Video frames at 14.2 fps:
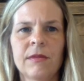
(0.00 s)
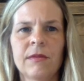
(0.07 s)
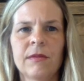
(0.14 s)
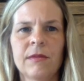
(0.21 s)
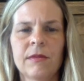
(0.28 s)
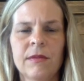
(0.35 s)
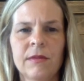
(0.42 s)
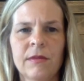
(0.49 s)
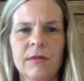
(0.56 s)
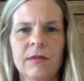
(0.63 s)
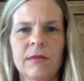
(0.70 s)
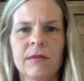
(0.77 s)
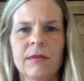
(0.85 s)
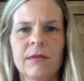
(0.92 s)

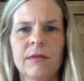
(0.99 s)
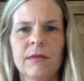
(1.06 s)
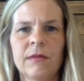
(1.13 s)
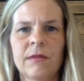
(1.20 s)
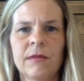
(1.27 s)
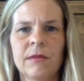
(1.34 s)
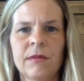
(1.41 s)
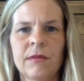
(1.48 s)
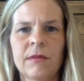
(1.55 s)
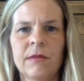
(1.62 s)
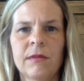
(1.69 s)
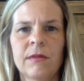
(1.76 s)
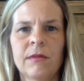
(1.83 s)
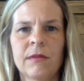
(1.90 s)

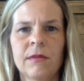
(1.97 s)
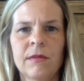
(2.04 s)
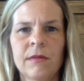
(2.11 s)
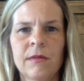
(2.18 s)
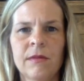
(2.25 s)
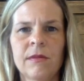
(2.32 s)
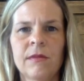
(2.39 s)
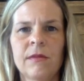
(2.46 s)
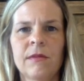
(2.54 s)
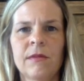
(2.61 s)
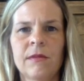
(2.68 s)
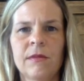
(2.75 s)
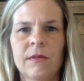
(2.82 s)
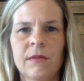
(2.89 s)

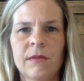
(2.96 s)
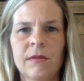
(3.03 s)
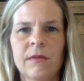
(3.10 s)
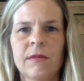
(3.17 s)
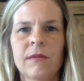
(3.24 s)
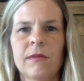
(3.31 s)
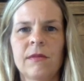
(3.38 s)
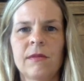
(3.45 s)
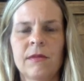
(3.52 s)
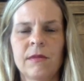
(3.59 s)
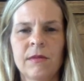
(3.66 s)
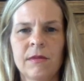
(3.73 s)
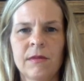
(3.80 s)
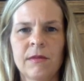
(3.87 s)

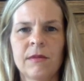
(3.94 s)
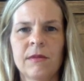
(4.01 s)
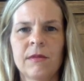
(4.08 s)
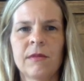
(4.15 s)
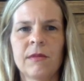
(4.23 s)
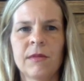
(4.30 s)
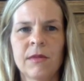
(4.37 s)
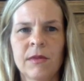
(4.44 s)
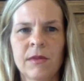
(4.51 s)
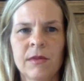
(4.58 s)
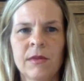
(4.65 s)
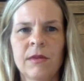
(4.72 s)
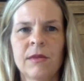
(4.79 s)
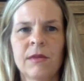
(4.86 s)

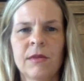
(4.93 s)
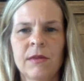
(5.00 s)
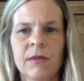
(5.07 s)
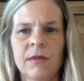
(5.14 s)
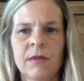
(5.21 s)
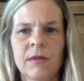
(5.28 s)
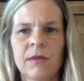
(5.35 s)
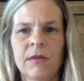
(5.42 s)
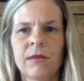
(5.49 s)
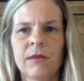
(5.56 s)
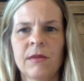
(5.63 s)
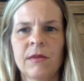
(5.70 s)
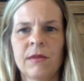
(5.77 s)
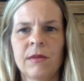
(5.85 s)

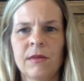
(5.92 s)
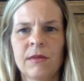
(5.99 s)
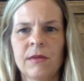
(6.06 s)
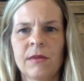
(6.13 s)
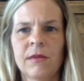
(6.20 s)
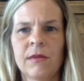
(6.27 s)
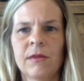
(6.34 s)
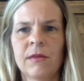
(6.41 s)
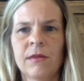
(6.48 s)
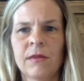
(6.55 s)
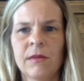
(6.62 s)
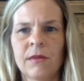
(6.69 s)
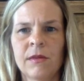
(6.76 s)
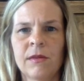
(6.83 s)

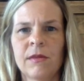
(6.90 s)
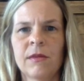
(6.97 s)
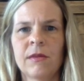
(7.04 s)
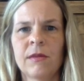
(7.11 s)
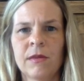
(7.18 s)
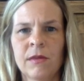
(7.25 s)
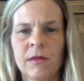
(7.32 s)
This person isn't speaking.